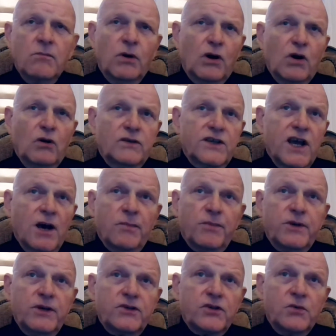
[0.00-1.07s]
because
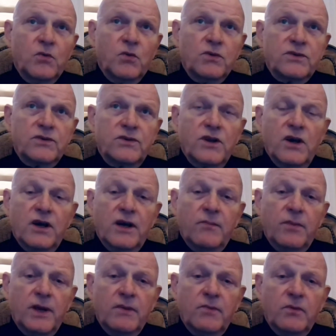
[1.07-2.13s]
competition was cutting
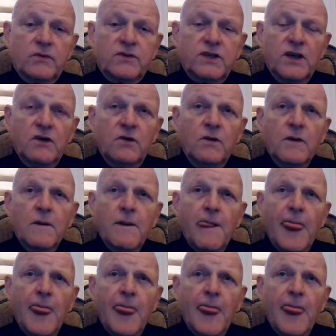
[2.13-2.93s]
people. So